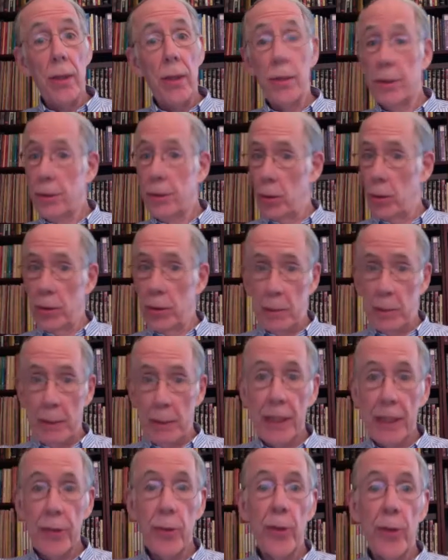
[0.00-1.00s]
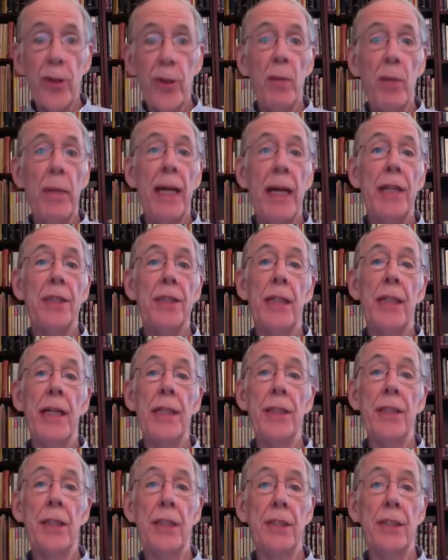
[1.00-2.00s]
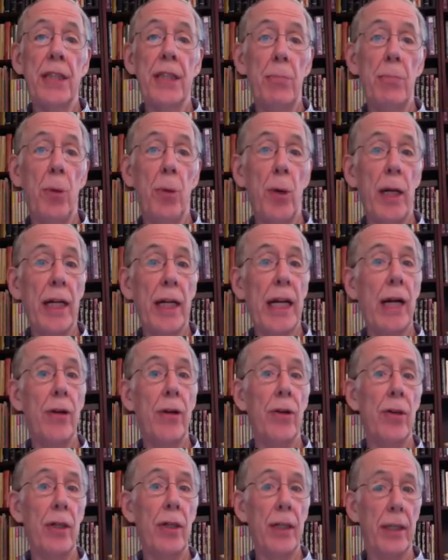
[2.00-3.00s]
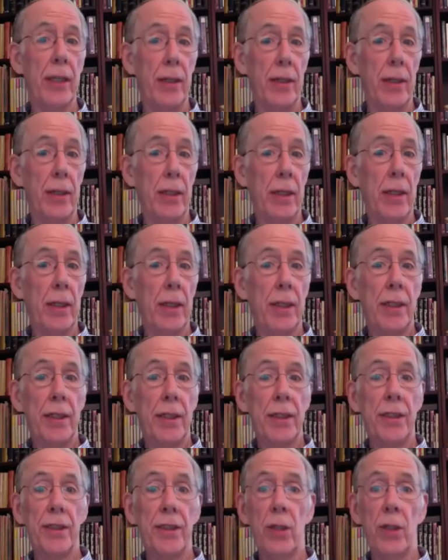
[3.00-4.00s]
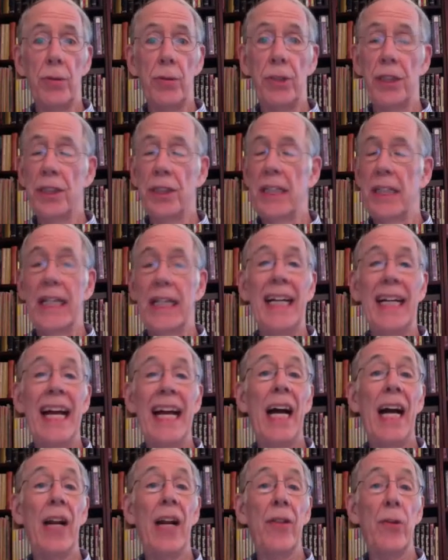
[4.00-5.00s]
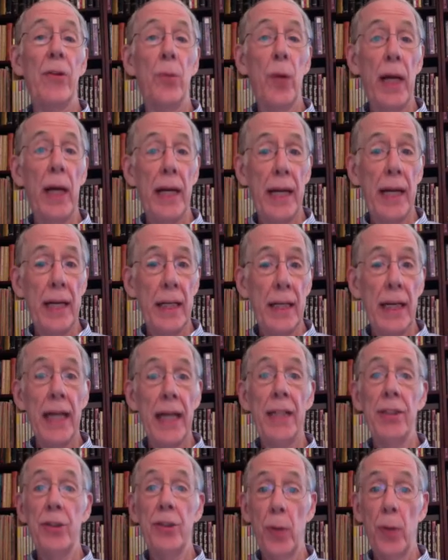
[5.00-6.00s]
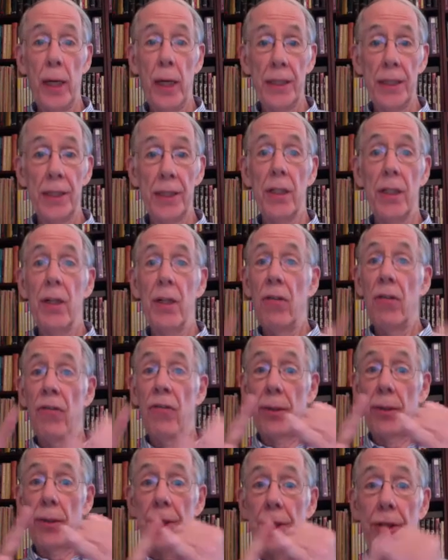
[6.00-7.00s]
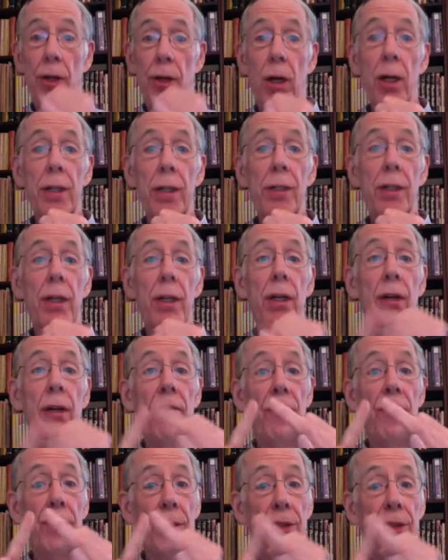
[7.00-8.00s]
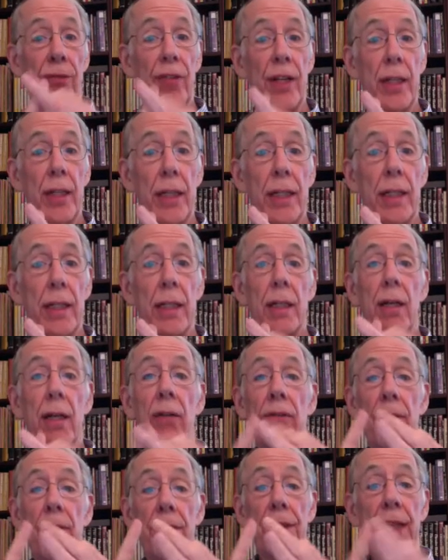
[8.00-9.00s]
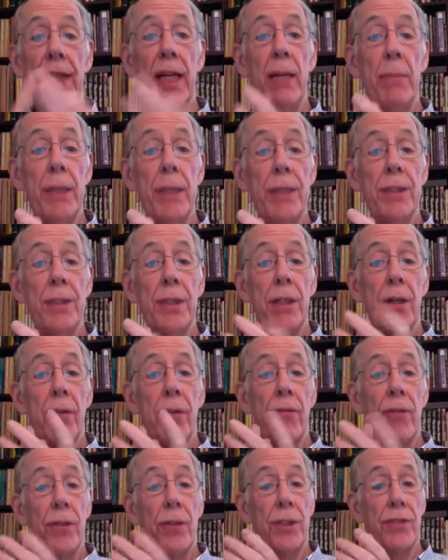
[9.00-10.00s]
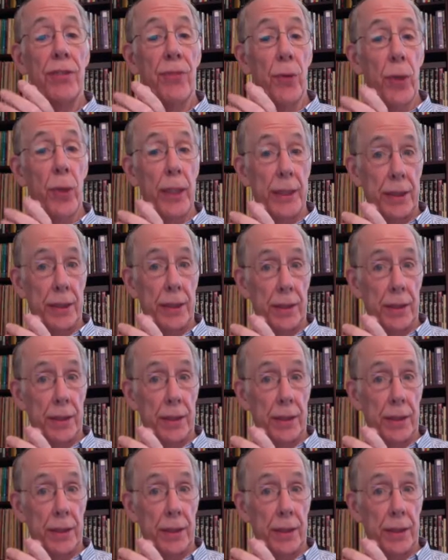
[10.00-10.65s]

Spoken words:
soul speaks through your imagination, as I pointed out earlier. So just get out of the way and trust first thought, first feeling, first image, first voice.